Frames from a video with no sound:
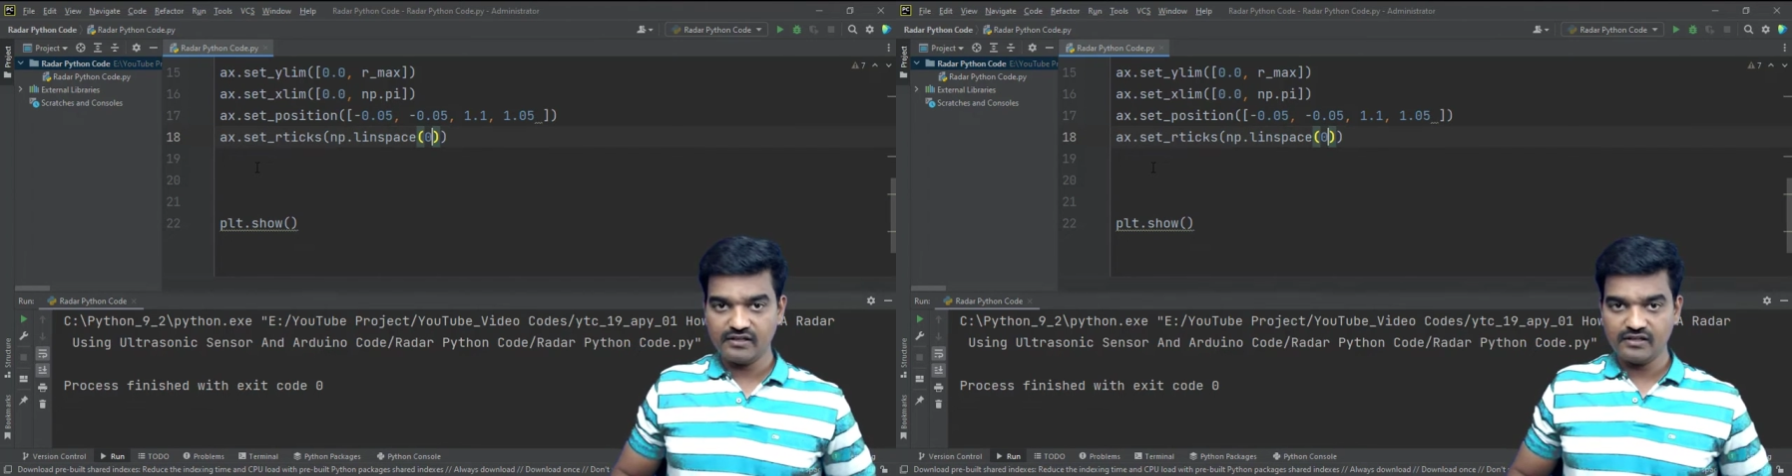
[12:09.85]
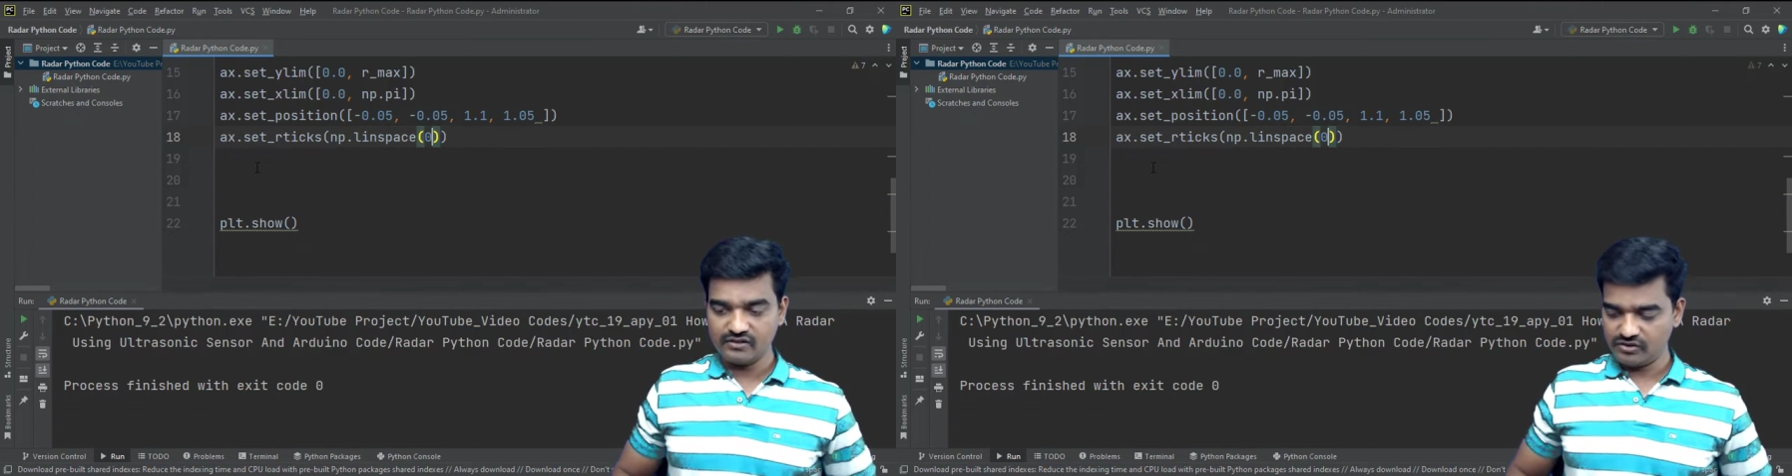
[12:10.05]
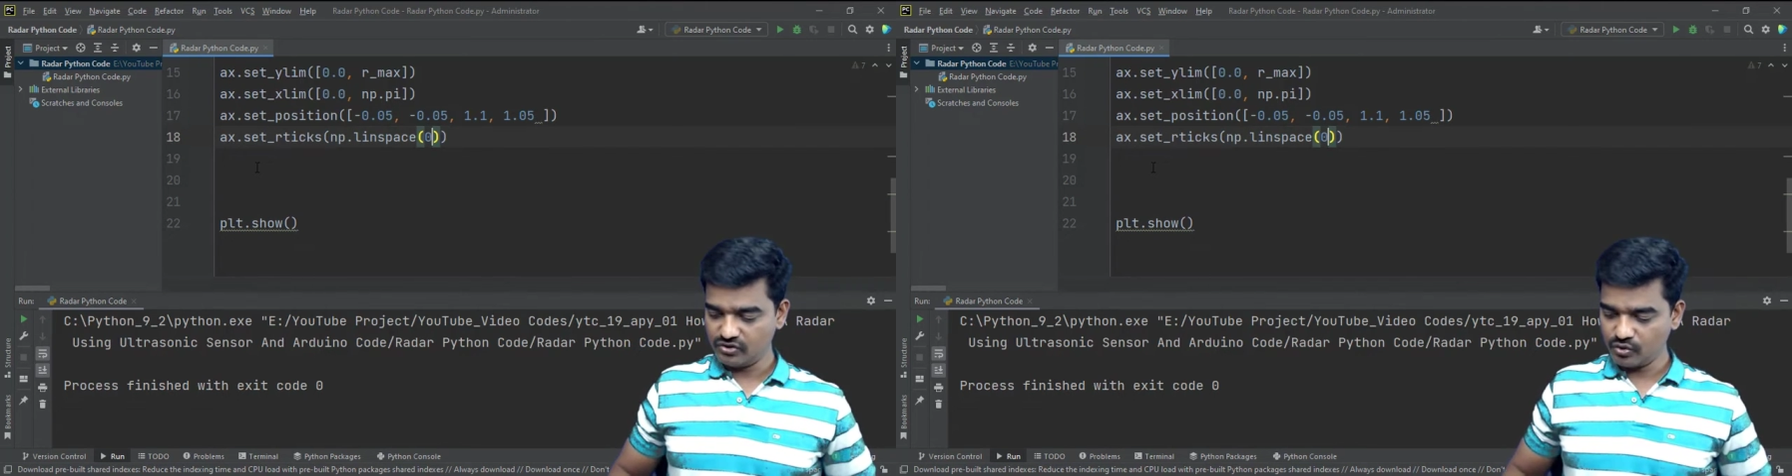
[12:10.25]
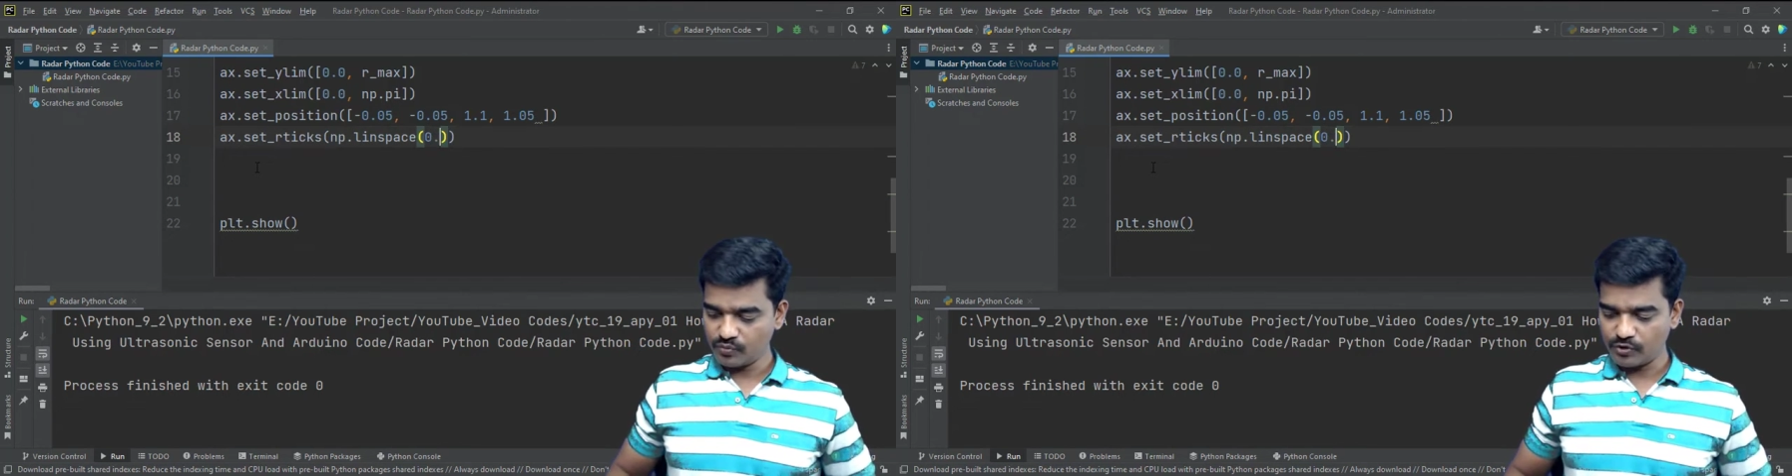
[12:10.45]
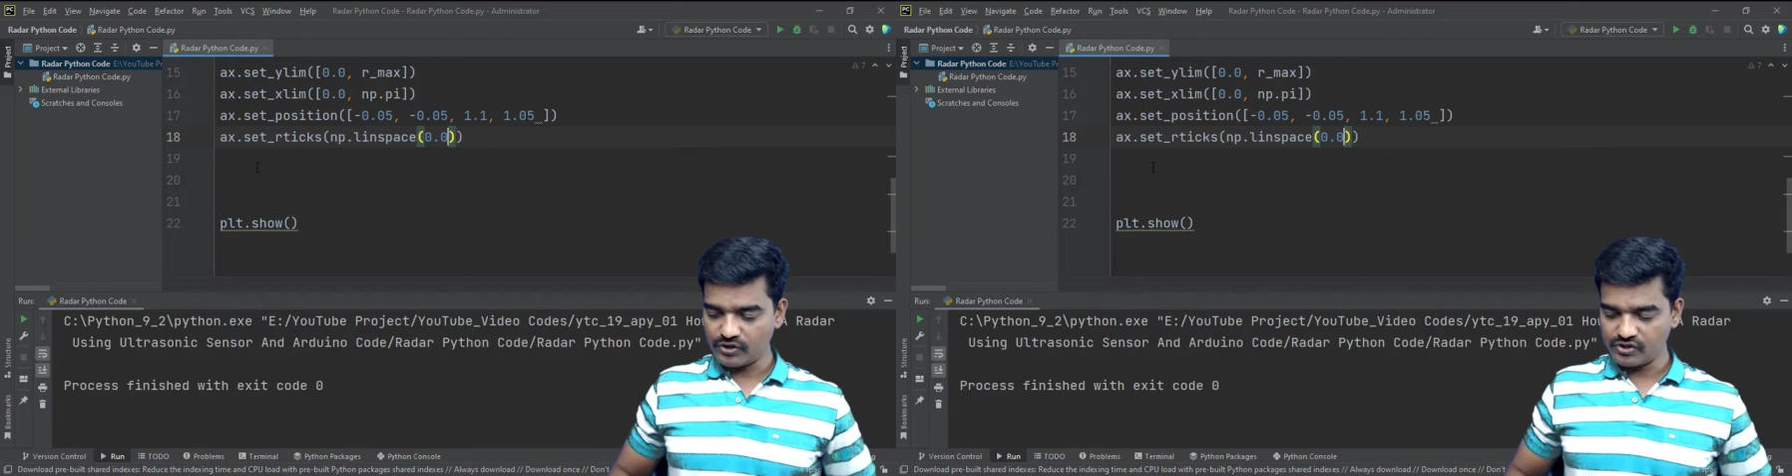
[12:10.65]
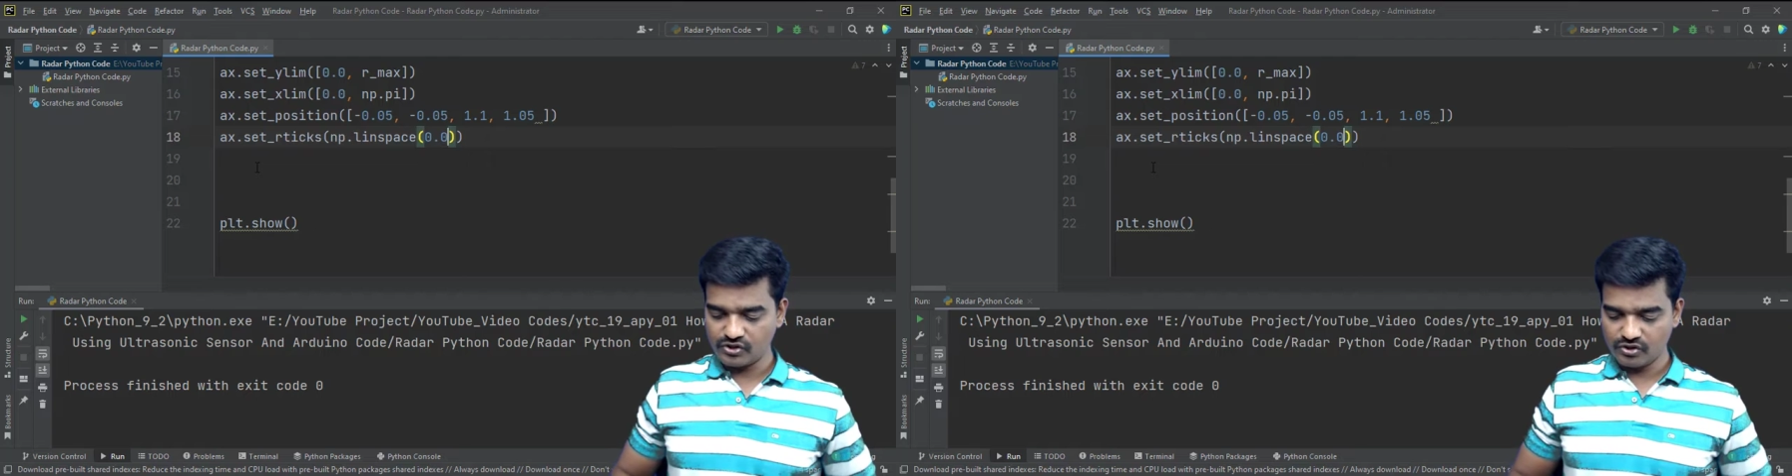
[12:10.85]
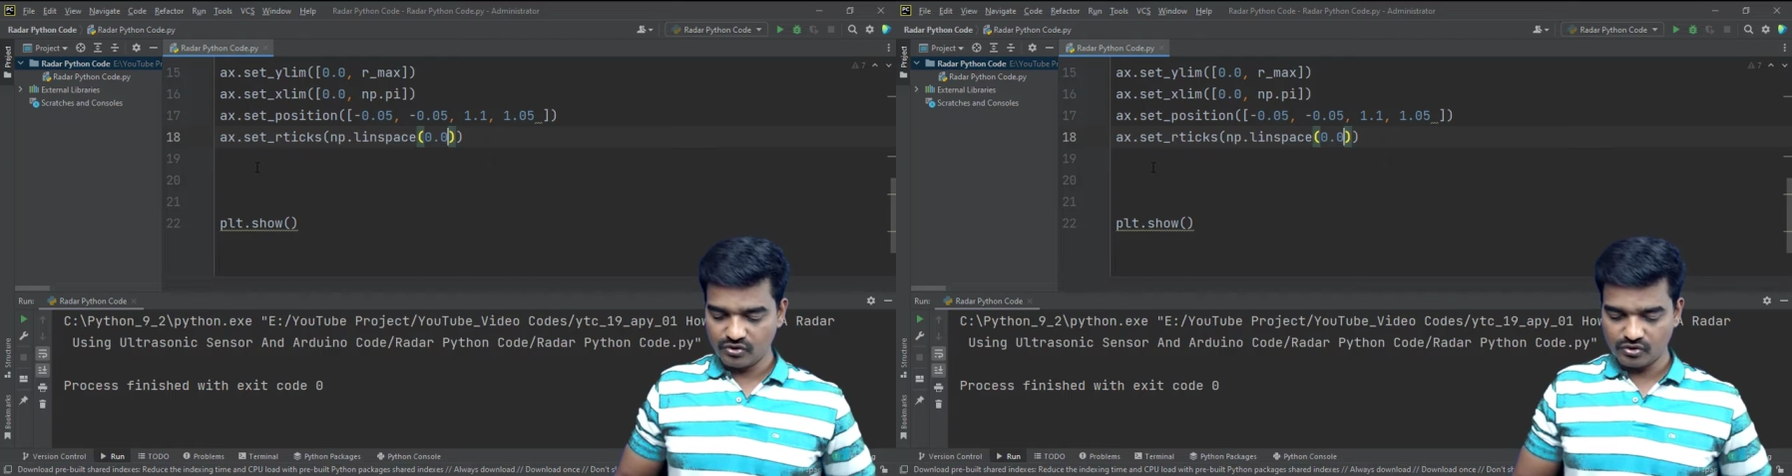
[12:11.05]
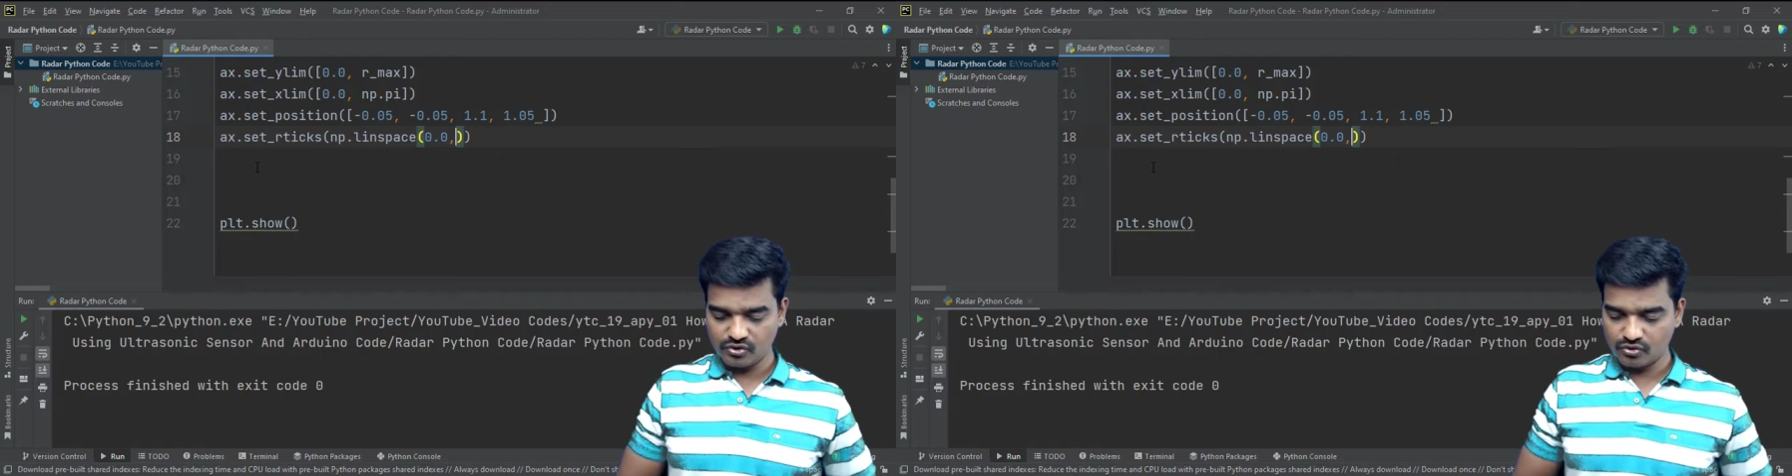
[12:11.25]

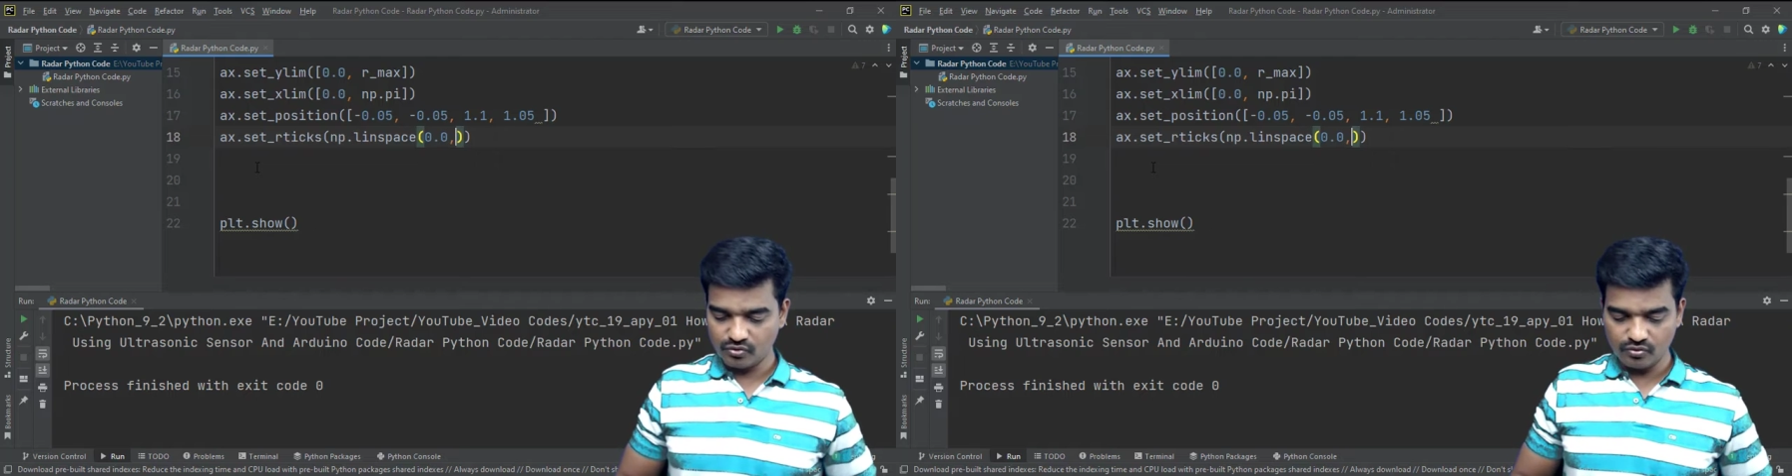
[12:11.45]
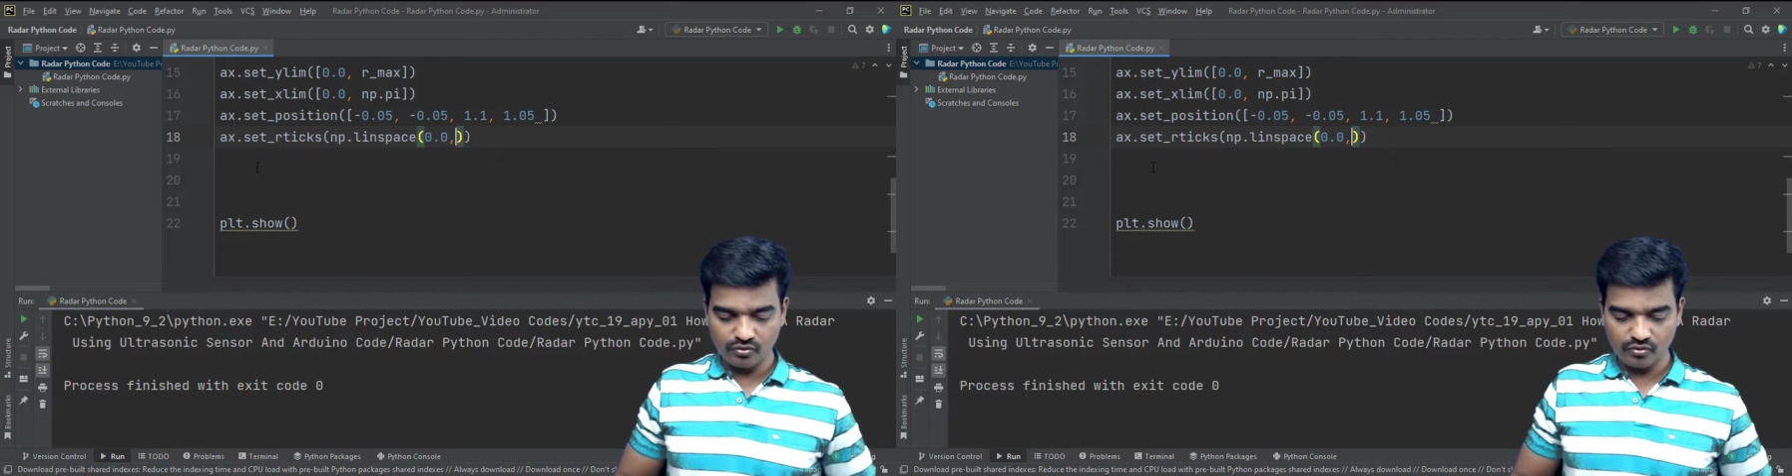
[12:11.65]
0.02